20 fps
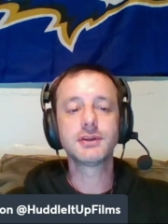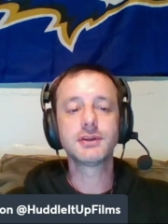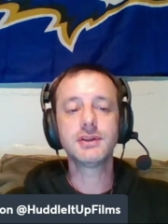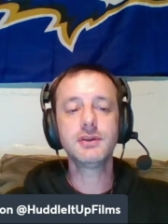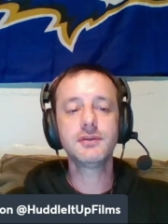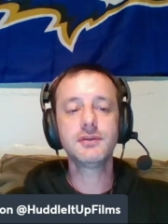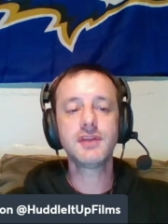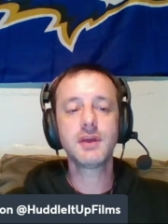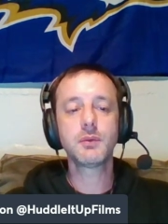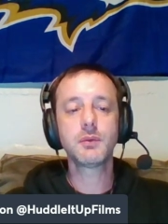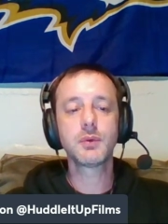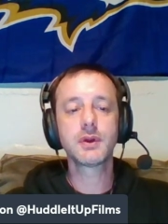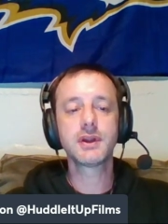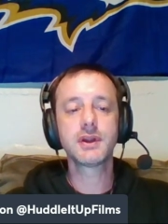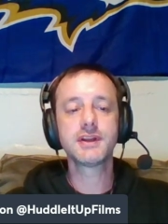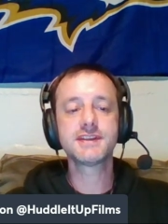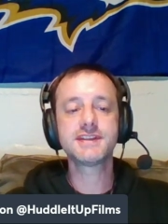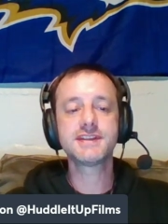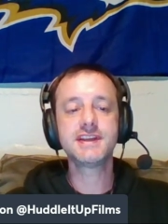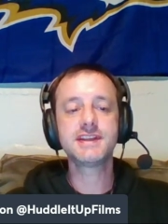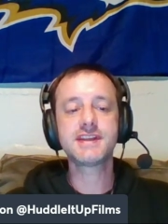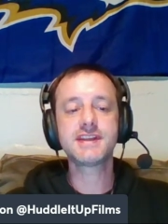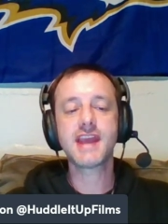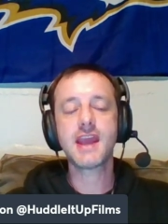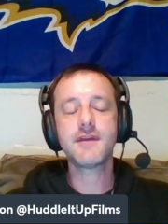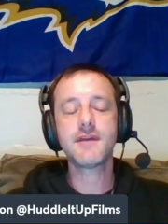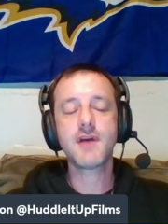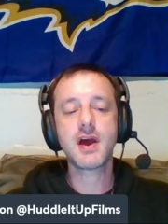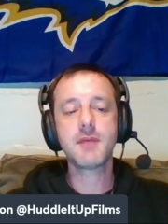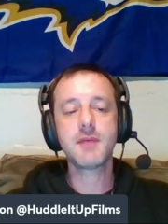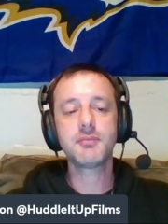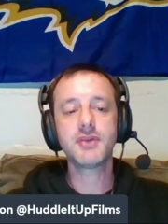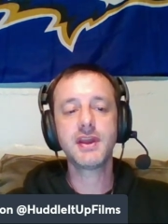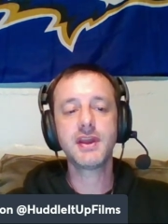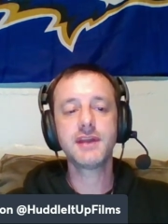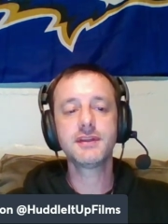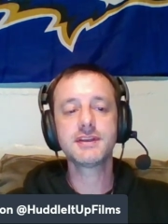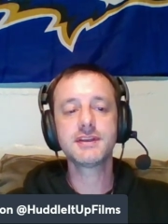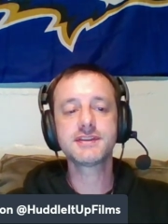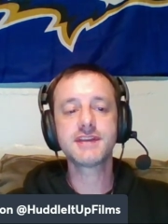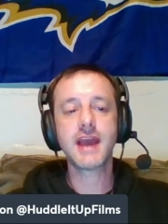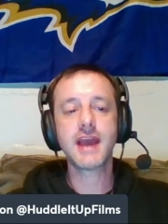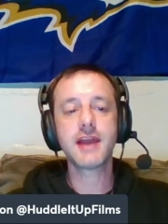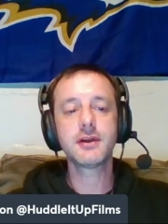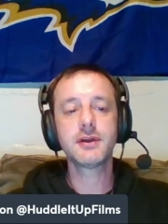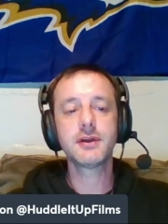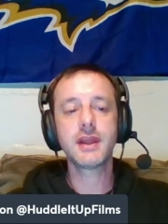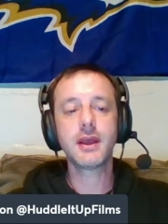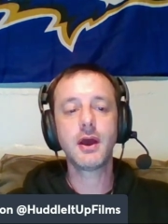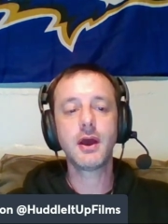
Do you think we're going to see Tavon play this Saturday?